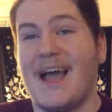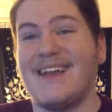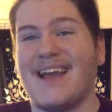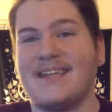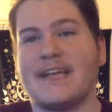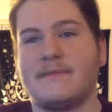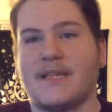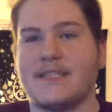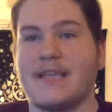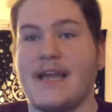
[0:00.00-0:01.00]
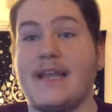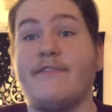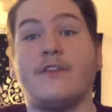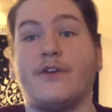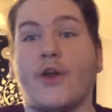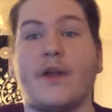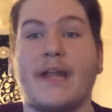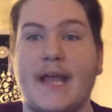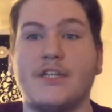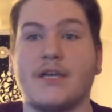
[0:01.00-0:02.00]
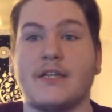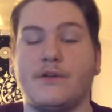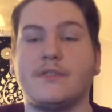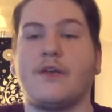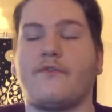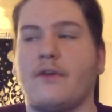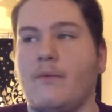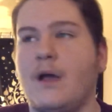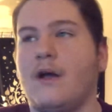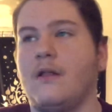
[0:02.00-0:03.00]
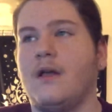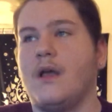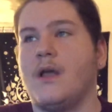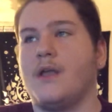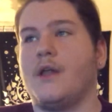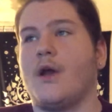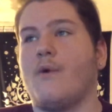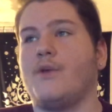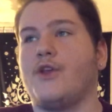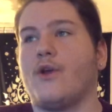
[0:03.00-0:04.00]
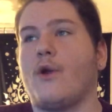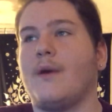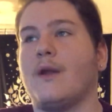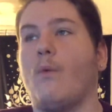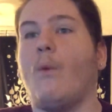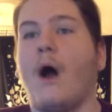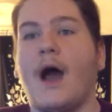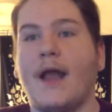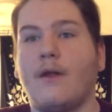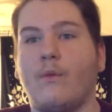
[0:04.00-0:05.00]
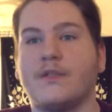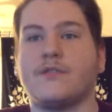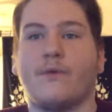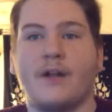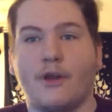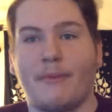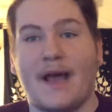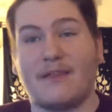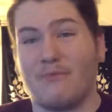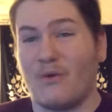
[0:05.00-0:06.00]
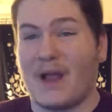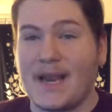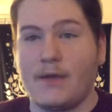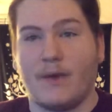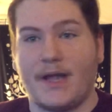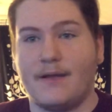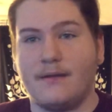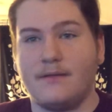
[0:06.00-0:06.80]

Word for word: And nine times out of ten, even though you're engaging and using your free will, you know, you're going to want what's thrown in your path more anyway.